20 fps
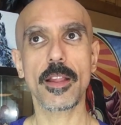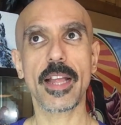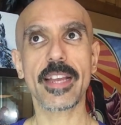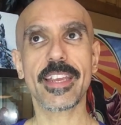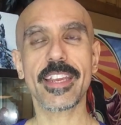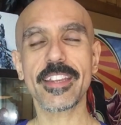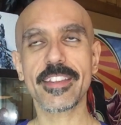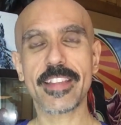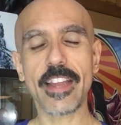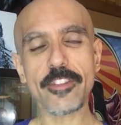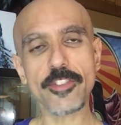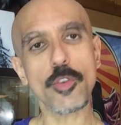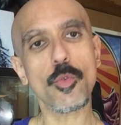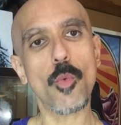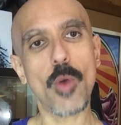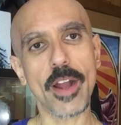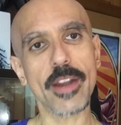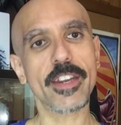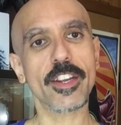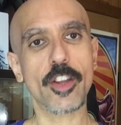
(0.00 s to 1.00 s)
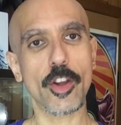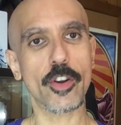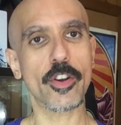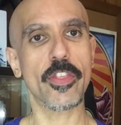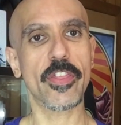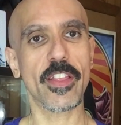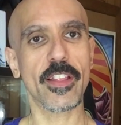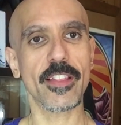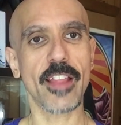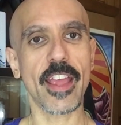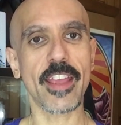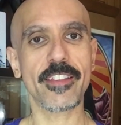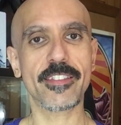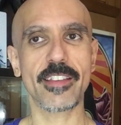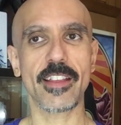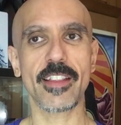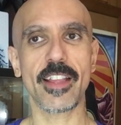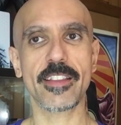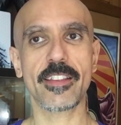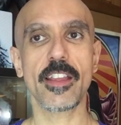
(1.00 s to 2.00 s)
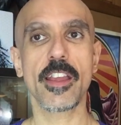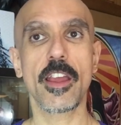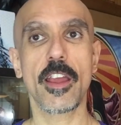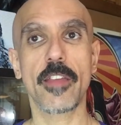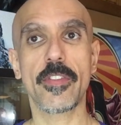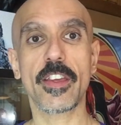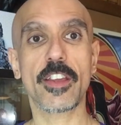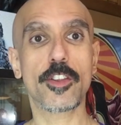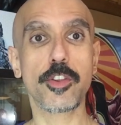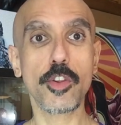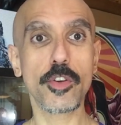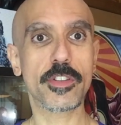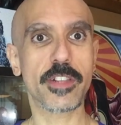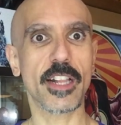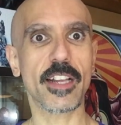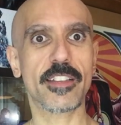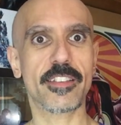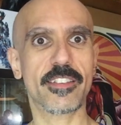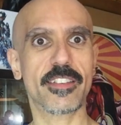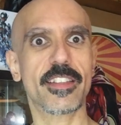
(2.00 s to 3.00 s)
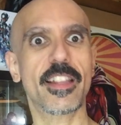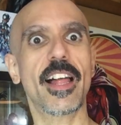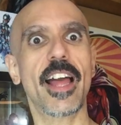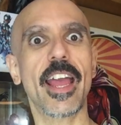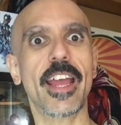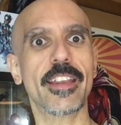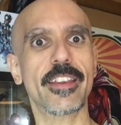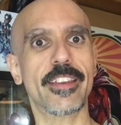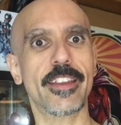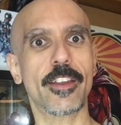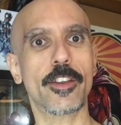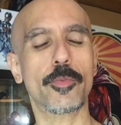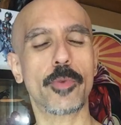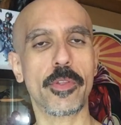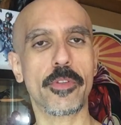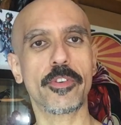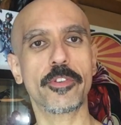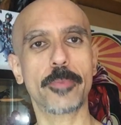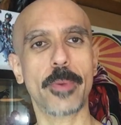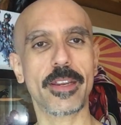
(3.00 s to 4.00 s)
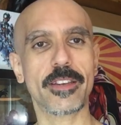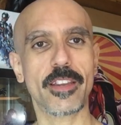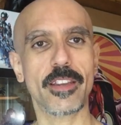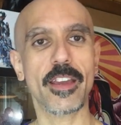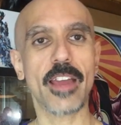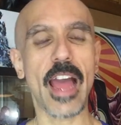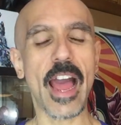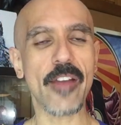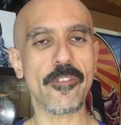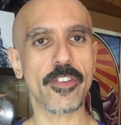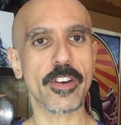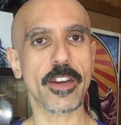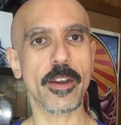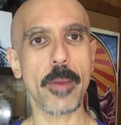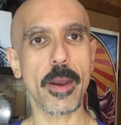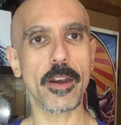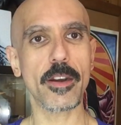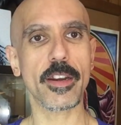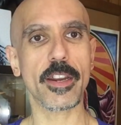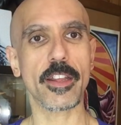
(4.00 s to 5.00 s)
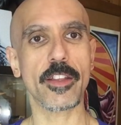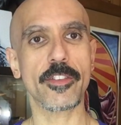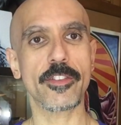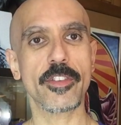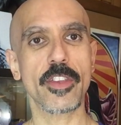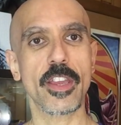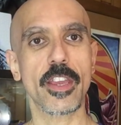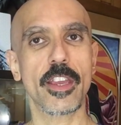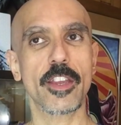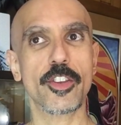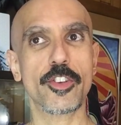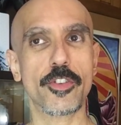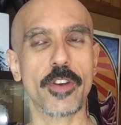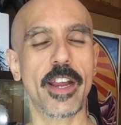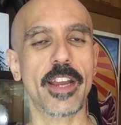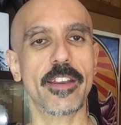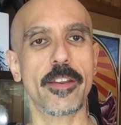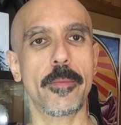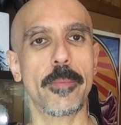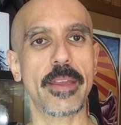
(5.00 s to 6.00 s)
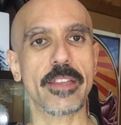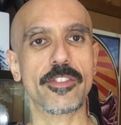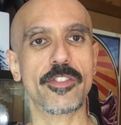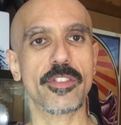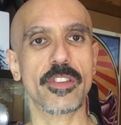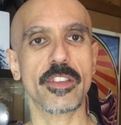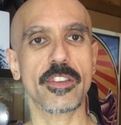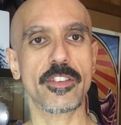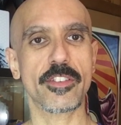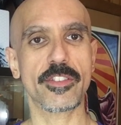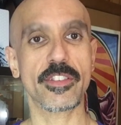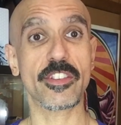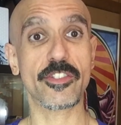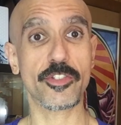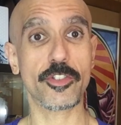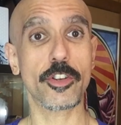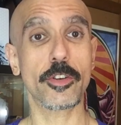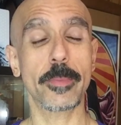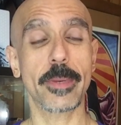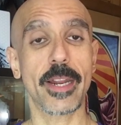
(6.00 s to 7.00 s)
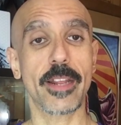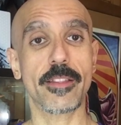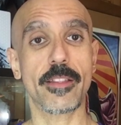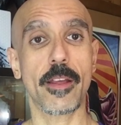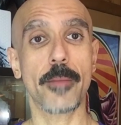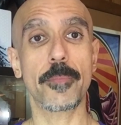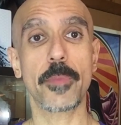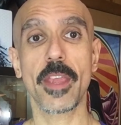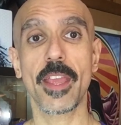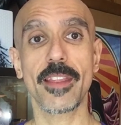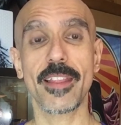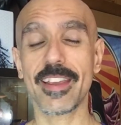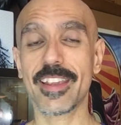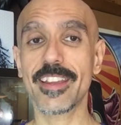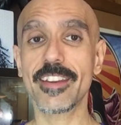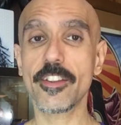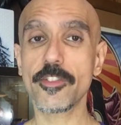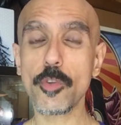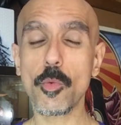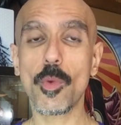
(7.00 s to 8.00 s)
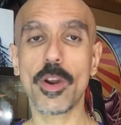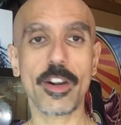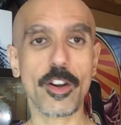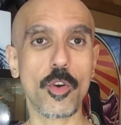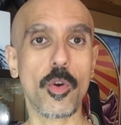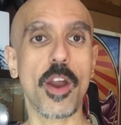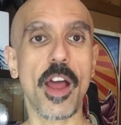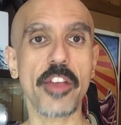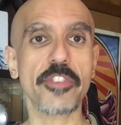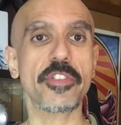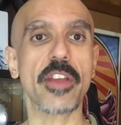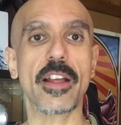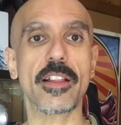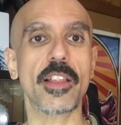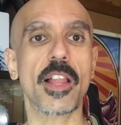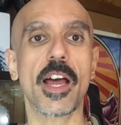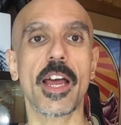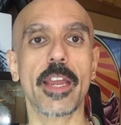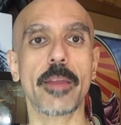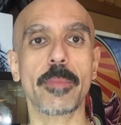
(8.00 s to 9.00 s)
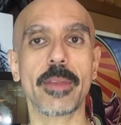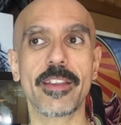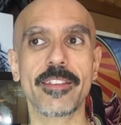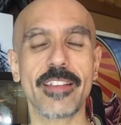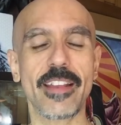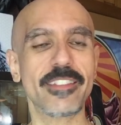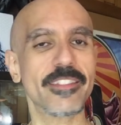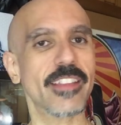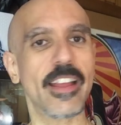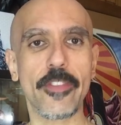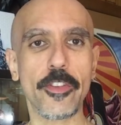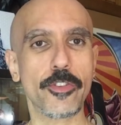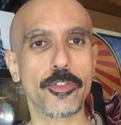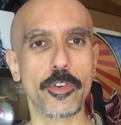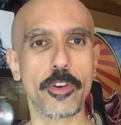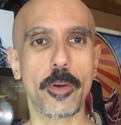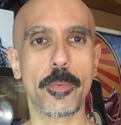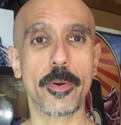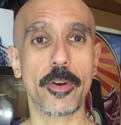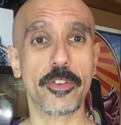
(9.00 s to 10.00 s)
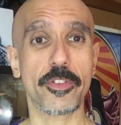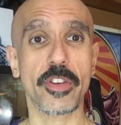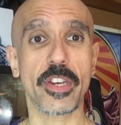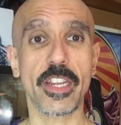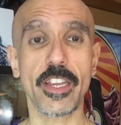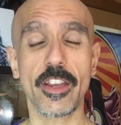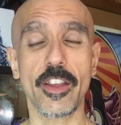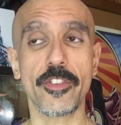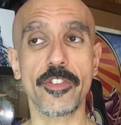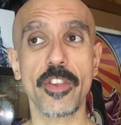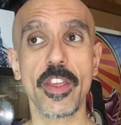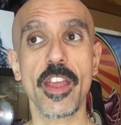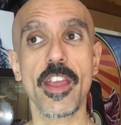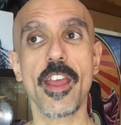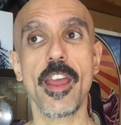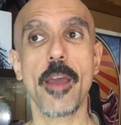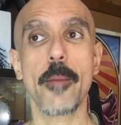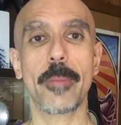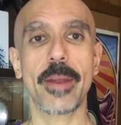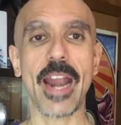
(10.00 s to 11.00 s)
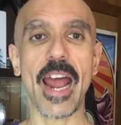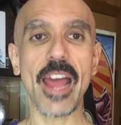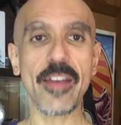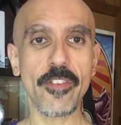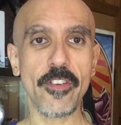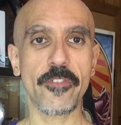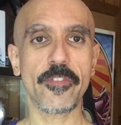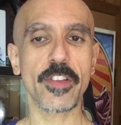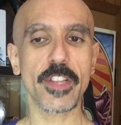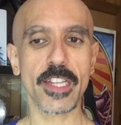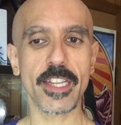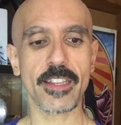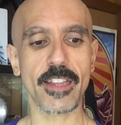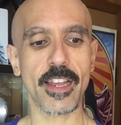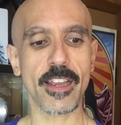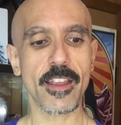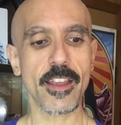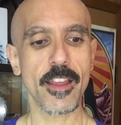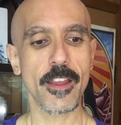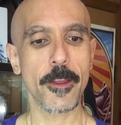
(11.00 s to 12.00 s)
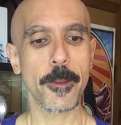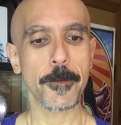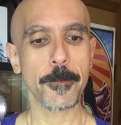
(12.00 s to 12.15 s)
like, he doesn't want to go to the lengths that, like, the Ku Klux Klan did with respect to African Americans and trying to basically just exterminate them. Like, he doesn't want to cross that line because that's not the sort of person he is. But I have a feeling, like